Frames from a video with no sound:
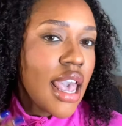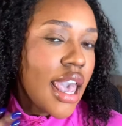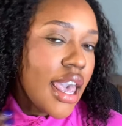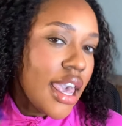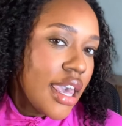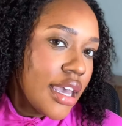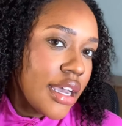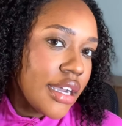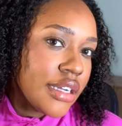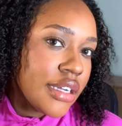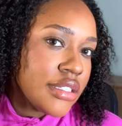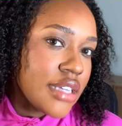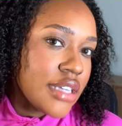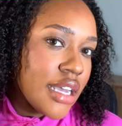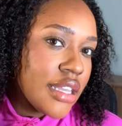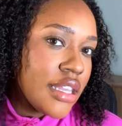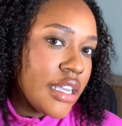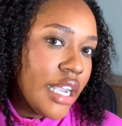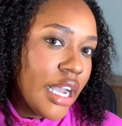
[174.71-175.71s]
And I
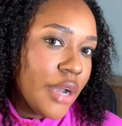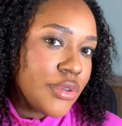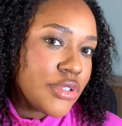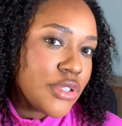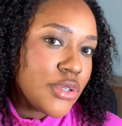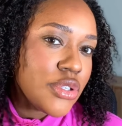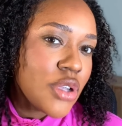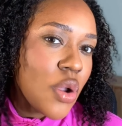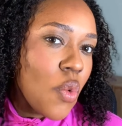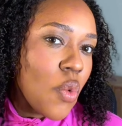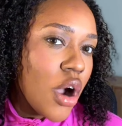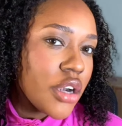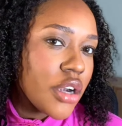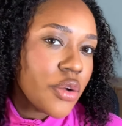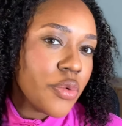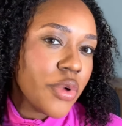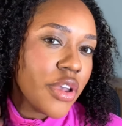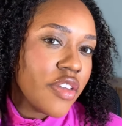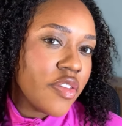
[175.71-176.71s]
think I was using water
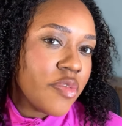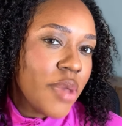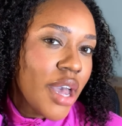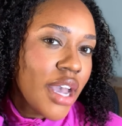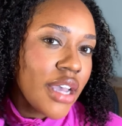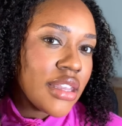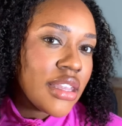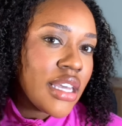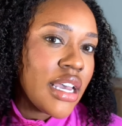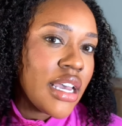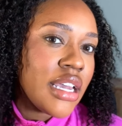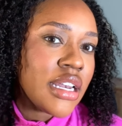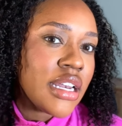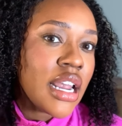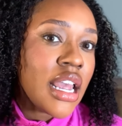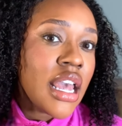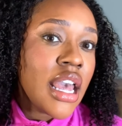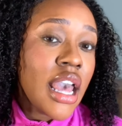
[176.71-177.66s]
wave back then,